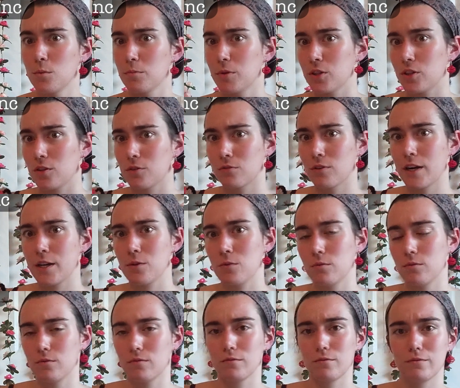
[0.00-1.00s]
put the right
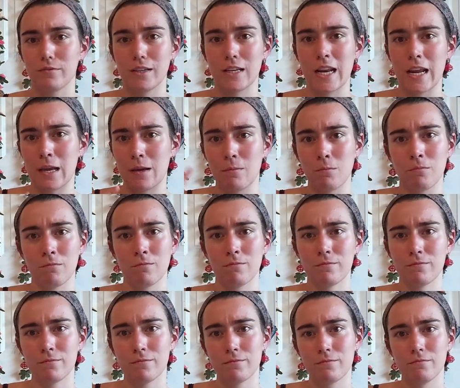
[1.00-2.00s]
name
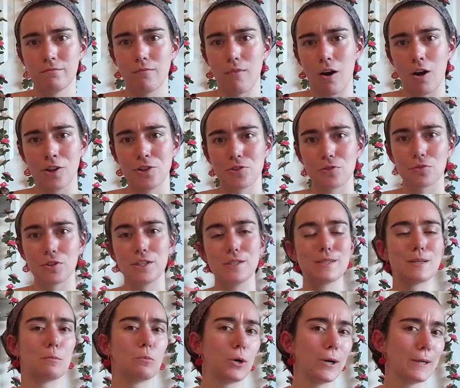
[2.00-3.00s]
on screen
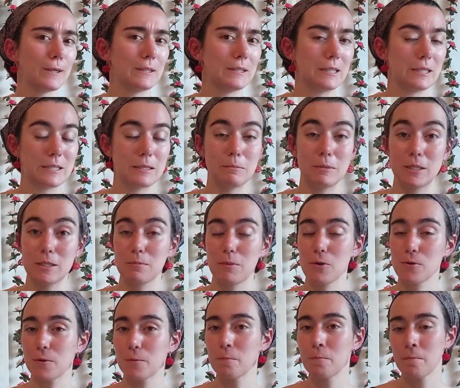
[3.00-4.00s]
somewhere because I
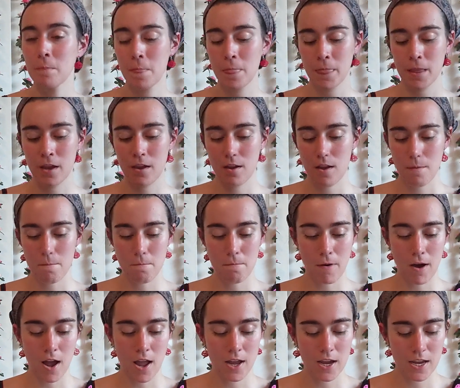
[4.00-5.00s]
misspoke.
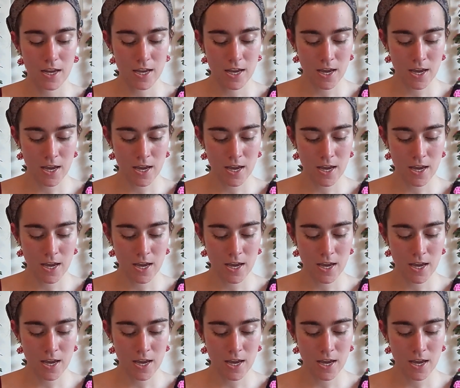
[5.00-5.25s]
But